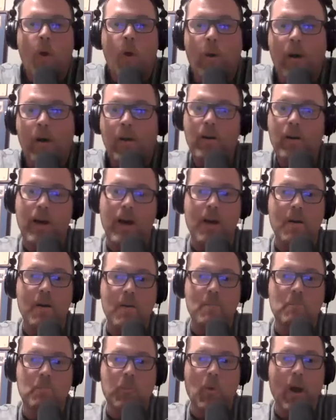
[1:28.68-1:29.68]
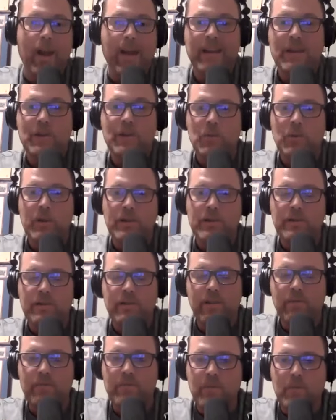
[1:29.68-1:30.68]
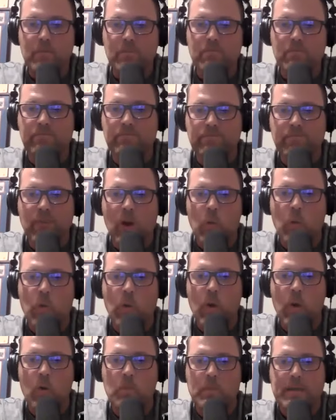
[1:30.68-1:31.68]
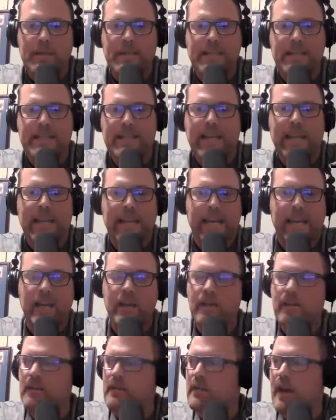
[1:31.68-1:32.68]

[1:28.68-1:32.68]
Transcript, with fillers: Well, I'm Brian Eastridge. I'm from Oklahoma City.